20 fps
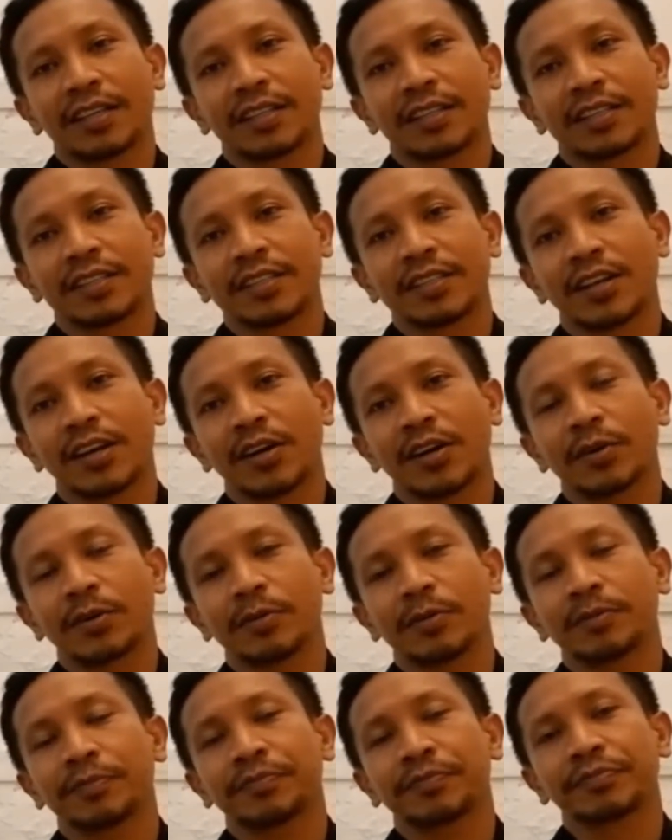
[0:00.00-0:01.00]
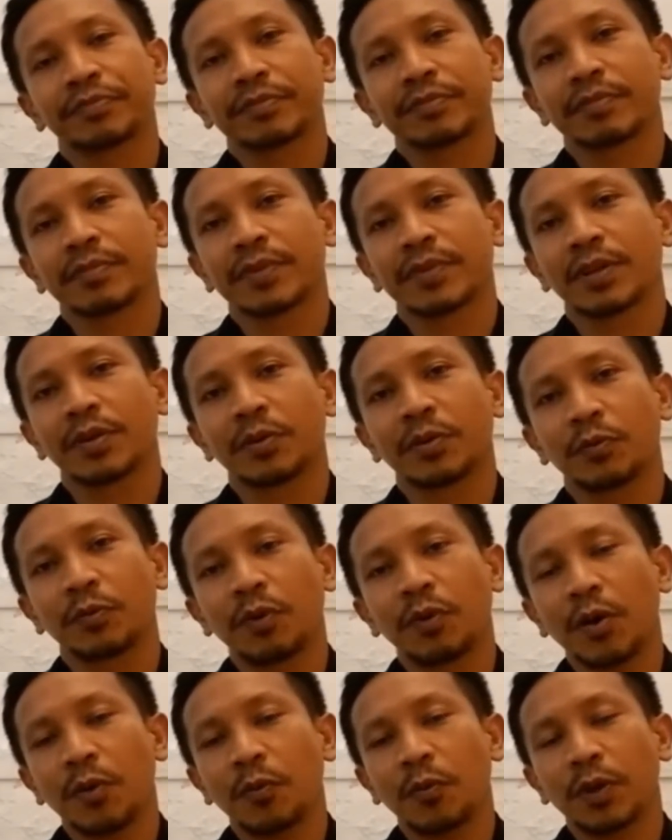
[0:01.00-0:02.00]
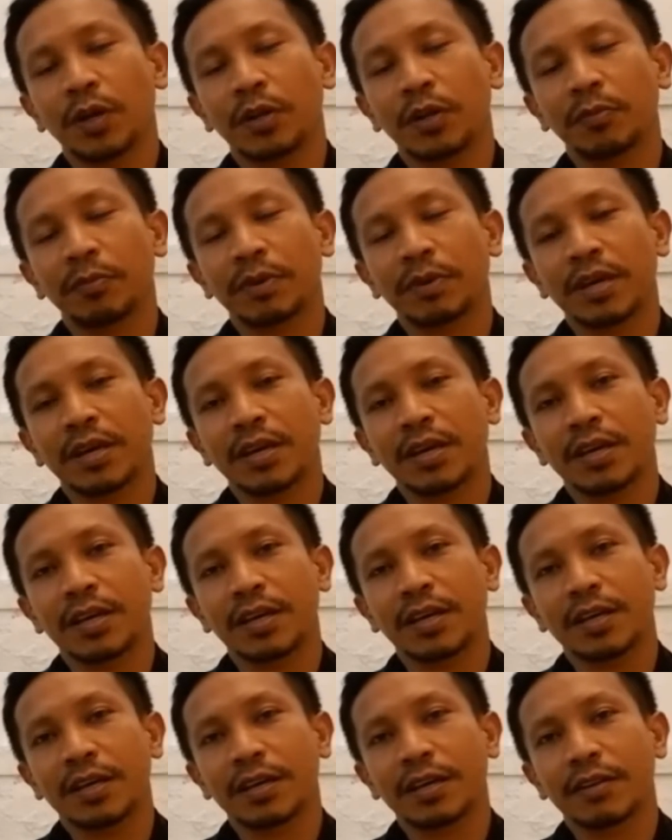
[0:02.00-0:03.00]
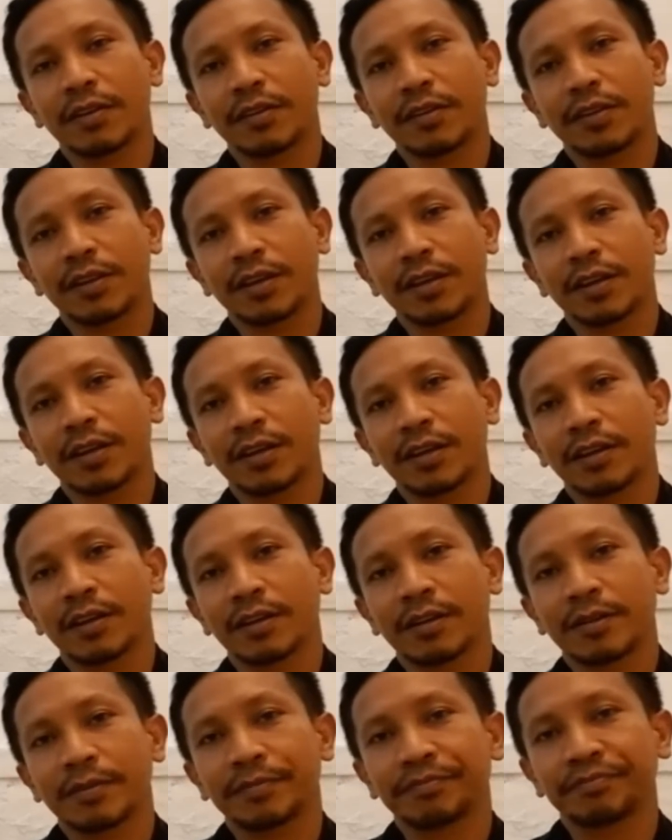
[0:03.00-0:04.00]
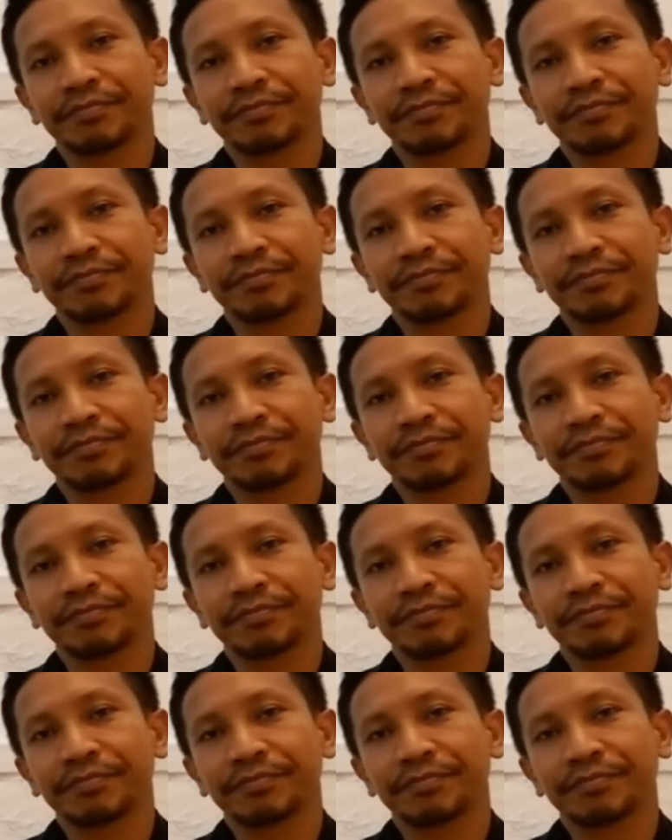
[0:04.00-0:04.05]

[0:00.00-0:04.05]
So, what will be the